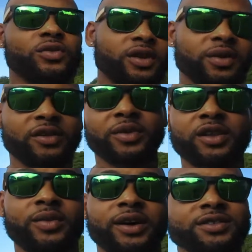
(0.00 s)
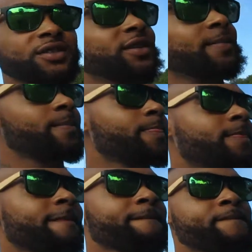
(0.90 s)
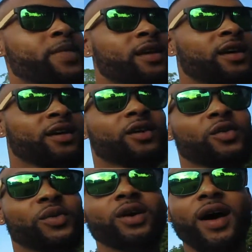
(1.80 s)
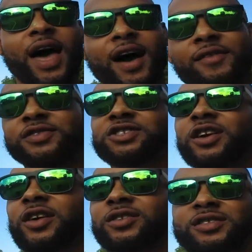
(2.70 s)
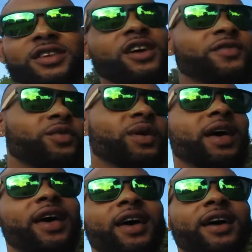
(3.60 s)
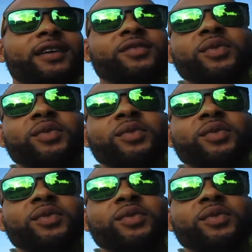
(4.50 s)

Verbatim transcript: do anyways. But anyways, we going to have shirts, giveaways.